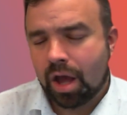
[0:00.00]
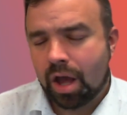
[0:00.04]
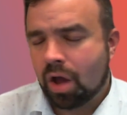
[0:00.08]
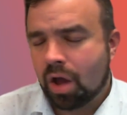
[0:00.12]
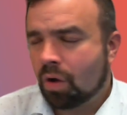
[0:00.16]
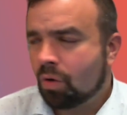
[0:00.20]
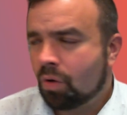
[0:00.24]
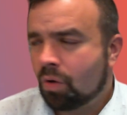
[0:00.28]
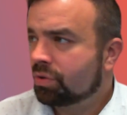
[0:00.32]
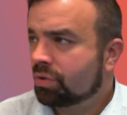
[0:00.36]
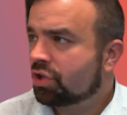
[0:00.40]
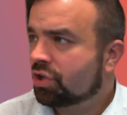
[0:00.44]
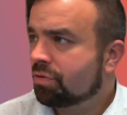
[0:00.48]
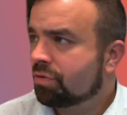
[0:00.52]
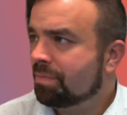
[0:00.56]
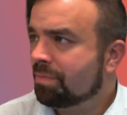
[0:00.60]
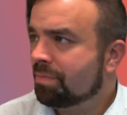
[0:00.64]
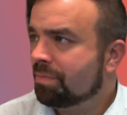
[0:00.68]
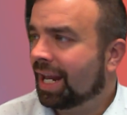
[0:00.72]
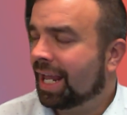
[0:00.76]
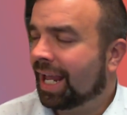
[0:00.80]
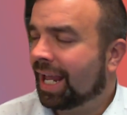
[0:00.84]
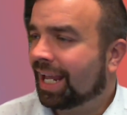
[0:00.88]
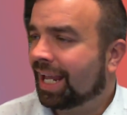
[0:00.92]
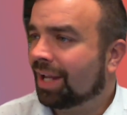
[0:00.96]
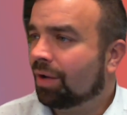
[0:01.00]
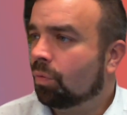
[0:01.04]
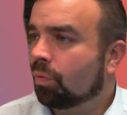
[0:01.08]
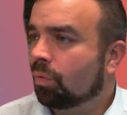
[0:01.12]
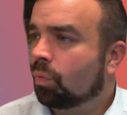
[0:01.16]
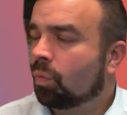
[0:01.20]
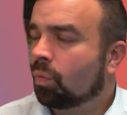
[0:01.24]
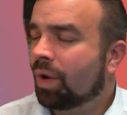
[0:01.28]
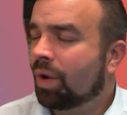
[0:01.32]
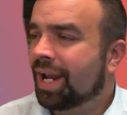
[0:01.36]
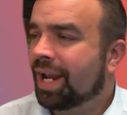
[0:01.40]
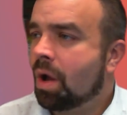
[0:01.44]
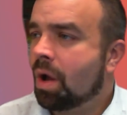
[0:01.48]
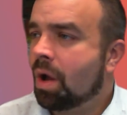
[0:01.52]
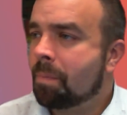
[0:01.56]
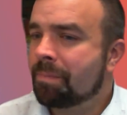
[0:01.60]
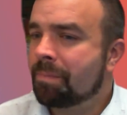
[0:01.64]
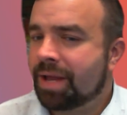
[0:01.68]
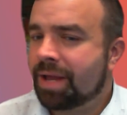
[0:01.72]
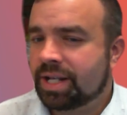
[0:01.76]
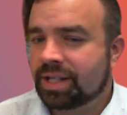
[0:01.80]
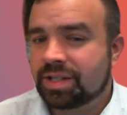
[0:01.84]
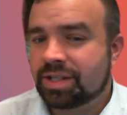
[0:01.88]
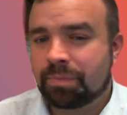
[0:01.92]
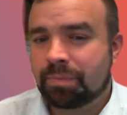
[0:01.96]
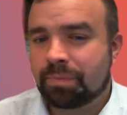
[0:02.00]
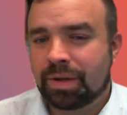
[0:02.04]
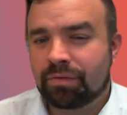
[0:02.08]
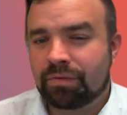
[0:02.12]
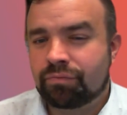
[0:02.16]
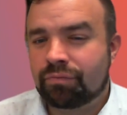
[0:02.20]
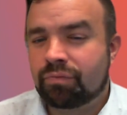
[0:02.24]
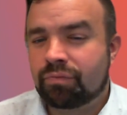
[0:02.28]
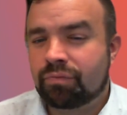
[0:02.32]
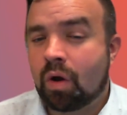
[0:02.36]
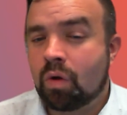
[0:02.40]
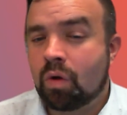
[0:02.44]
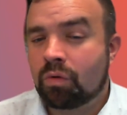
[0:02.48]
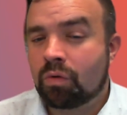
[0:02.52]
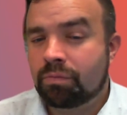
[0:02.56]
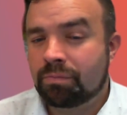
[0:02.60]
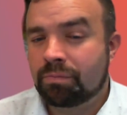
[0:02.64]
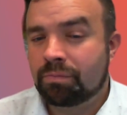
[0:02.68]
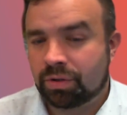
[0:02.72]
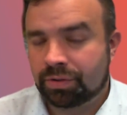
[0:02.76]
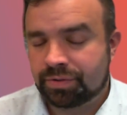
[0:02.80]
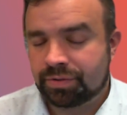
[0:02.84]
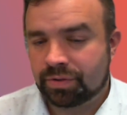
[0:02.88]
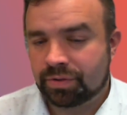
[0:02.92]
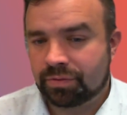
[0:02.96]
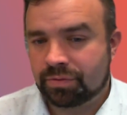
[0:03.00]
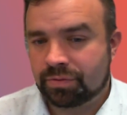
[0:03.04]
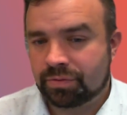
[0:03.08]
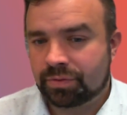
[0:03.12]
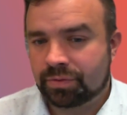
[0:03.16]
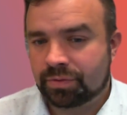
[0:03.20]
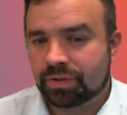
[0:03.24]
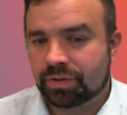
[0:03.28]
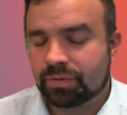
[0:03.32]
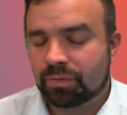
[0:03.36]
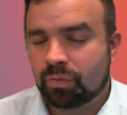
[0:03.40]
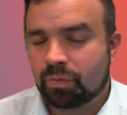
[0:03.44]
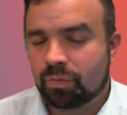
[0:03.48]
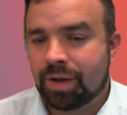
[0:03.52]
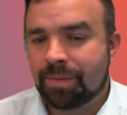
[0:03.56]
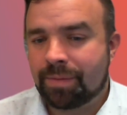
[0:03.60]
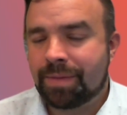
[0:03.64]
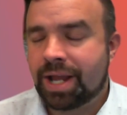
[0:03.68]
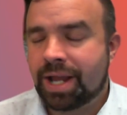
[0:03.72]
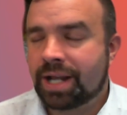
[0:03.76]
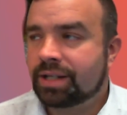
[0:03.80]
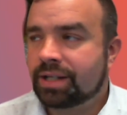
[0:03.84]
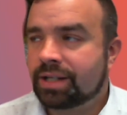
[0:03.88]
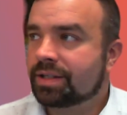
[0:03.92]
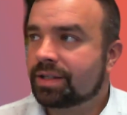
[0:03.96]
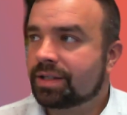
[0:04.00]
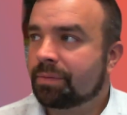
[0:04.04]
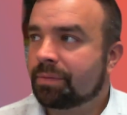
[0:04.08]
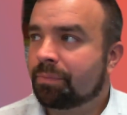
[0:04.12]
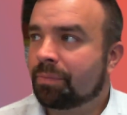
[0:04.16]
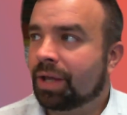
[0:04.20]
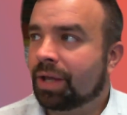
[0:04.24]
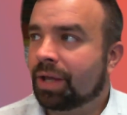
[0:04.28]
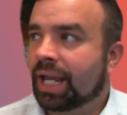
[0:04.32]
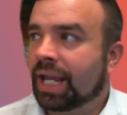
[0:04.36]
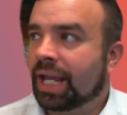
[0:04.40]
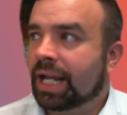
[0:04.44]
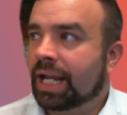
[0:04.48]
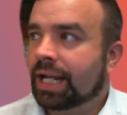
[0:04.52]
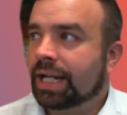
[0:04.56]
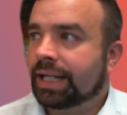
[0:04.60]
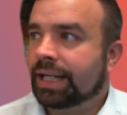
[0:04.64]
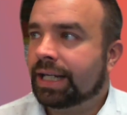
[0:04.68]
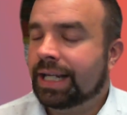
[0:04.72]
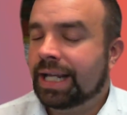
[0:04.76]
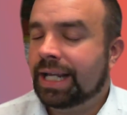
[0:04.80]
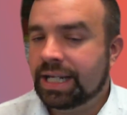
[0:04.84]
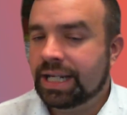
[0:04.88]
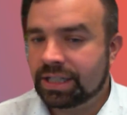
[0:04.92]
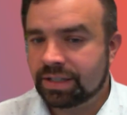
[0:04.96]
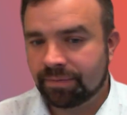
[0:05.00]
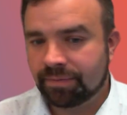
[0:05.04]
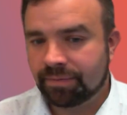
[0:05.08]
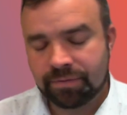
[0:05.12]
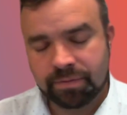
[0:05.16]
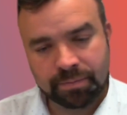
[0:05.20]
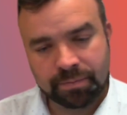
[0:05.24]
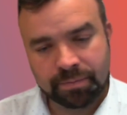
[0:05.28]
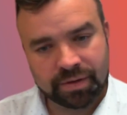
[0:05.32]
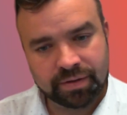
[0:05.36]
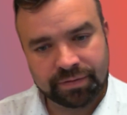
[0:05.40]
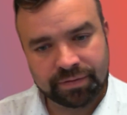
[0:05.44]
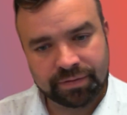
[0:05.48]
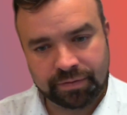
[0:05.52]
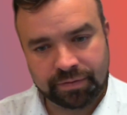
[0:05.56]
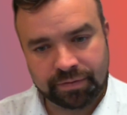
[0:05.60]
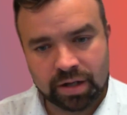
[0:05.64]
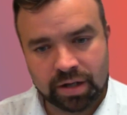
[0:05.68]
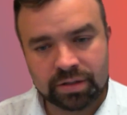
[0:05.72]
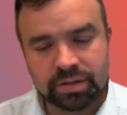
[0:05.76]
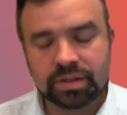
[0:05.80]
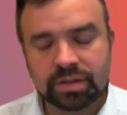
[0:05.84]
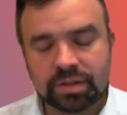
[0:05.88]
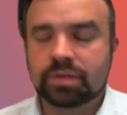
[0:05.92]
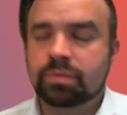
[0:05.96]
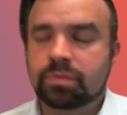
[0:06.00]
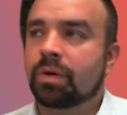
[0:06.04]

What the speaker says: ultimately, we are meant to be role models. We're meant to be leading from the front.